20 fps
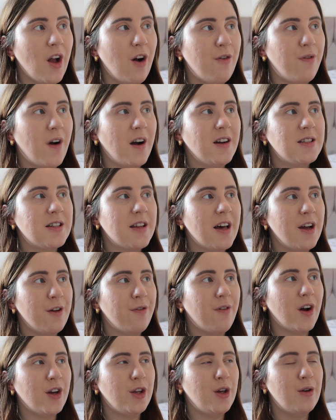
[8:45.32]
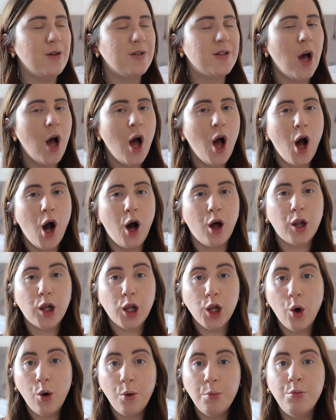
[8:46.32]
I find that if I use a
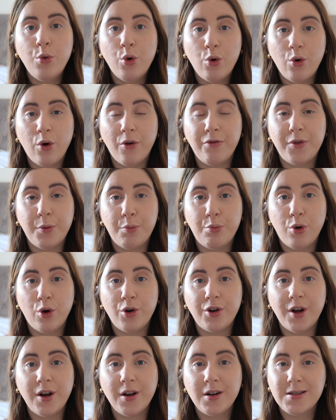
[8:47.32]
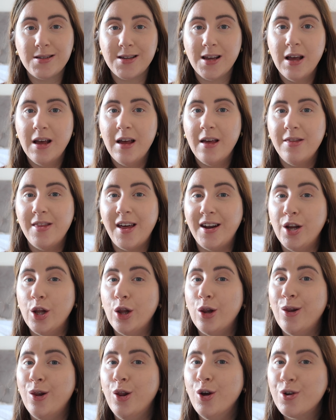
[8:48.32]
lot more of the product, then it
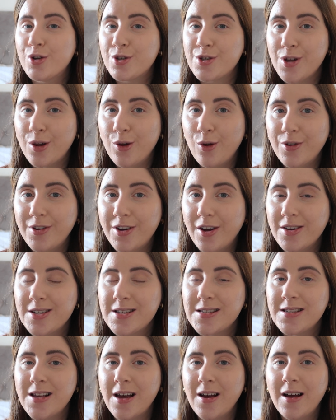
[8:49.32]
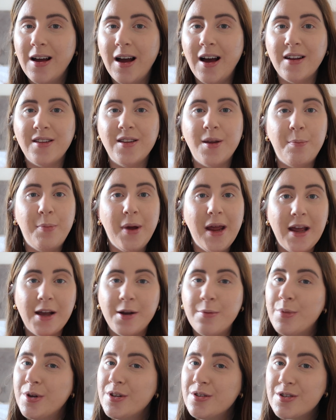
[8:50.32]
looks a lot nicer and the
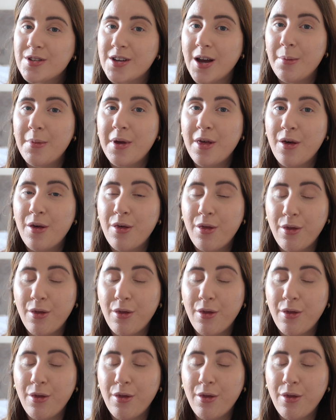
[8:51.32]
pigment's coming